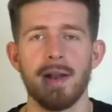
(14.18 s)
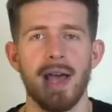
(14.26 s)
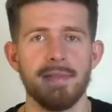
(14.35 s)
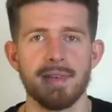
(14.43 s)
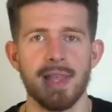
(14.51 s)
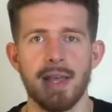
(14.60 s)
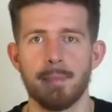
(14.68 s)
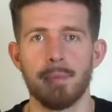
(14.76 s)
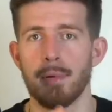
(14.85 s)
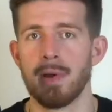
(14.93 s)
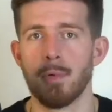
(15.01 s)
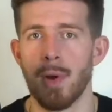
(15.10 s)
having that
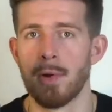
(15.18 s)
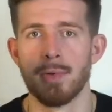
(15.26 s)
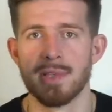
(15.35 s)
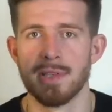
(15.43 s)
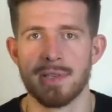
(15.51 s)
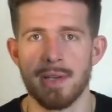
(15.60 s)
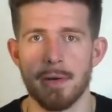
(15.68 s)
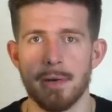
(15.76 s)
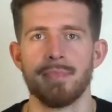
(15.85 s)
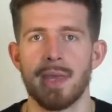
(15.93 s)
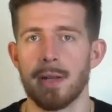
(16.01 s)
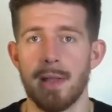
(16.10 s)
prerequisite skill.
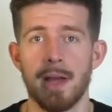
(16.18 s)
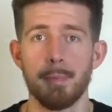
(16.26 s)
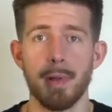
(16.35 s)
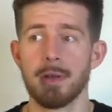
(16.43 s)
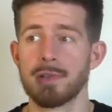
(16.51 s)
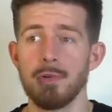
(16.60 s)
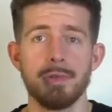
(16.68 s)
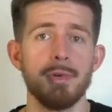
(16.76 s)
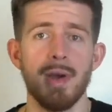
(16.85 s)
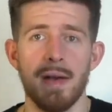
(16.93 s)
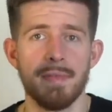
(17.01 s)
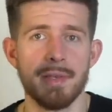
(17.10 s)
And a lot of players who do
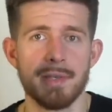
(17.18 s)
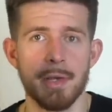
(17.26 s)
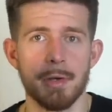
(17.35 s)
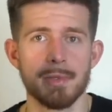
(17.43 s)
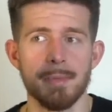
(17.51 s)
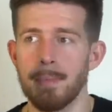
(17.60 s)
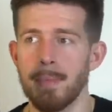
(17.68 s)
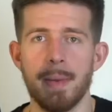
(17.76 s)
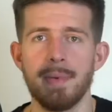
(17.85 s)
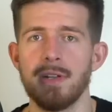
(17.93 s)
have these skills maybe